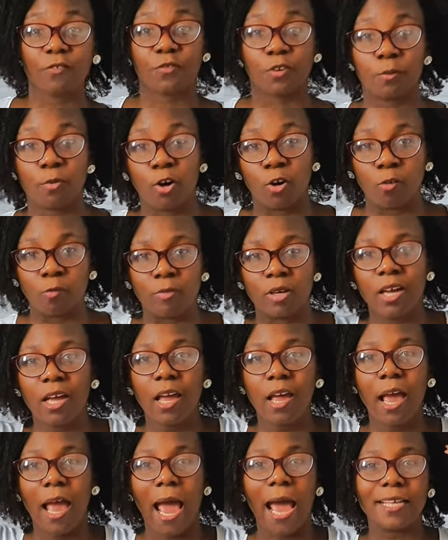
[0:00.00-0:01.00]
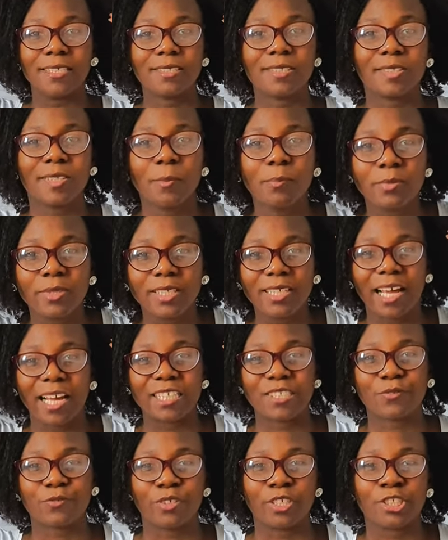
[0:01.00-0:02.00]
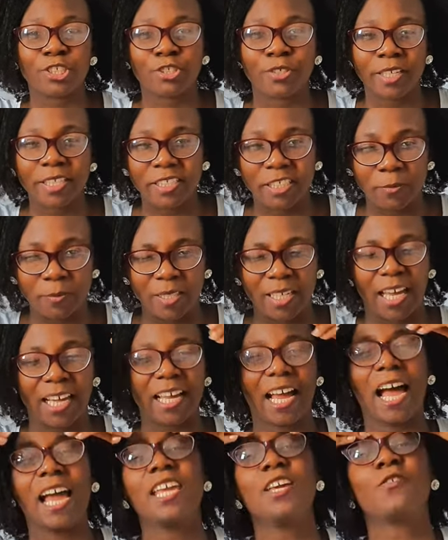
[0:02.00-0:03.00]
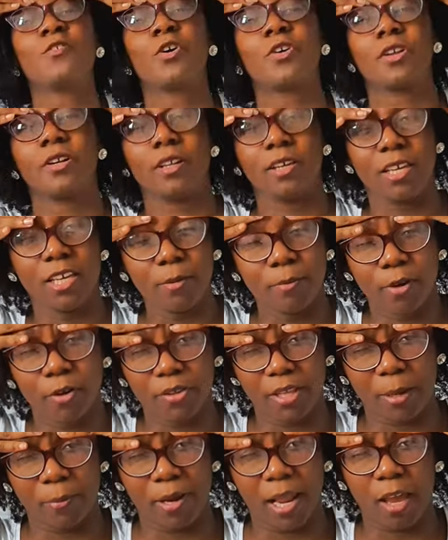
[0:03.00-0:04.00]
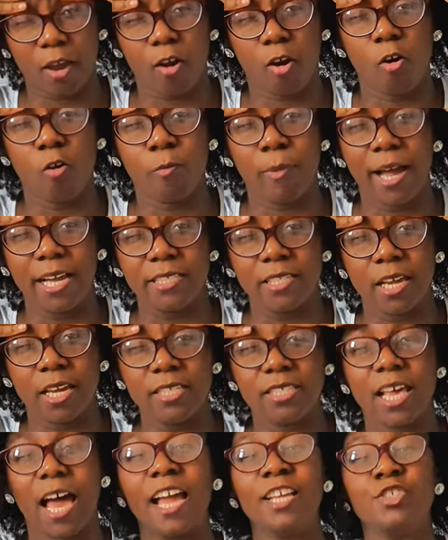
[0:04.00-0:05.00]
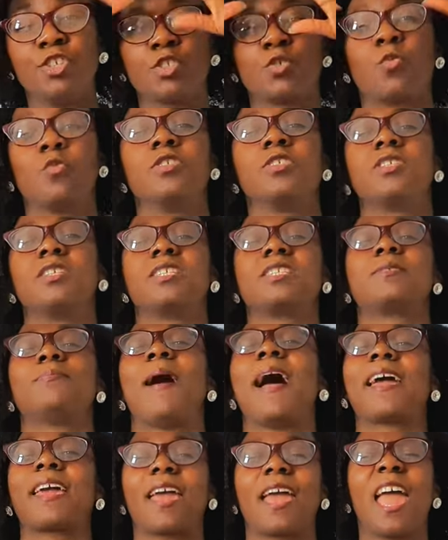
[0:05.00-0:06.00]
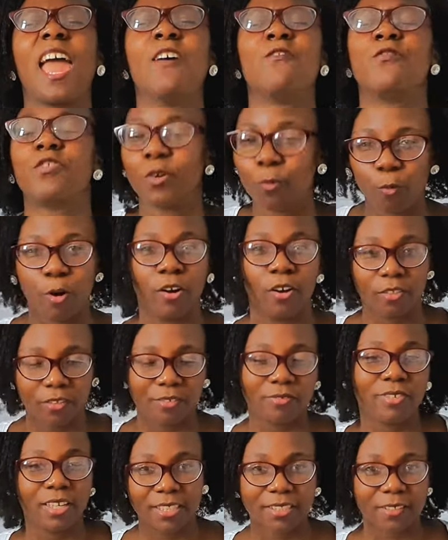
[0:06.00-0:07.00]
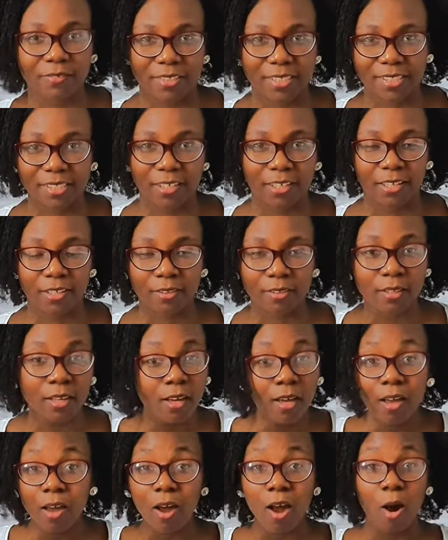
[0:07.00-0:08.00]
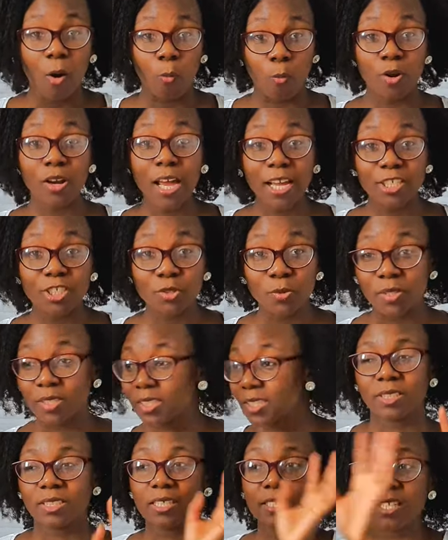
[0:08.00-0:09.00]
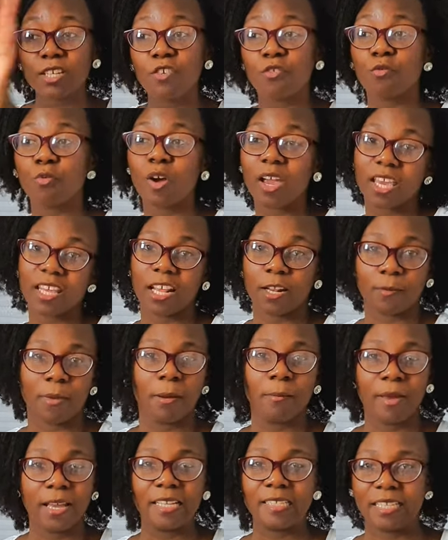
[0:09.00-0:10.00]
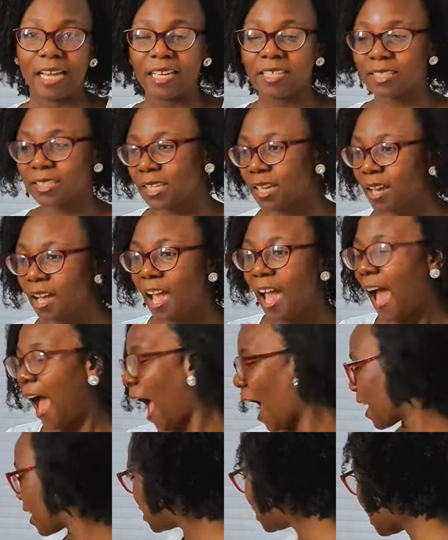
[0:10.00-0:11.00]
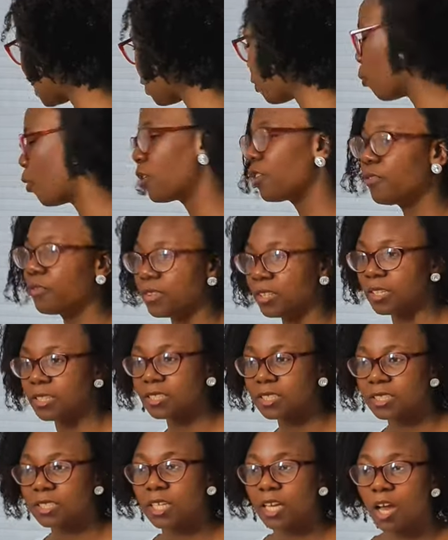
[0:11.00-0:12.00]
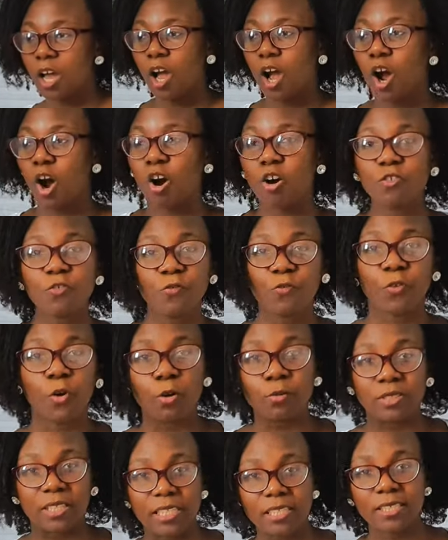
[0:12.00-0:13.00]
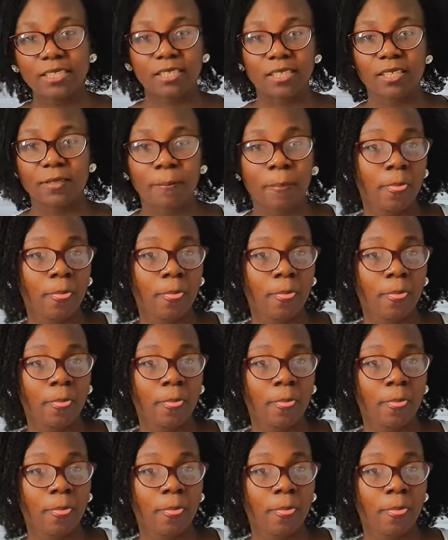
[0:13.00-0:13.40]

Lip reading: from home and something has frustrated me. Like I have got an email that I'm like, oh my days, I just want to smack everyone on the face of this earth. What I do is instead of working at my main desk, I can take one of these, unfold it,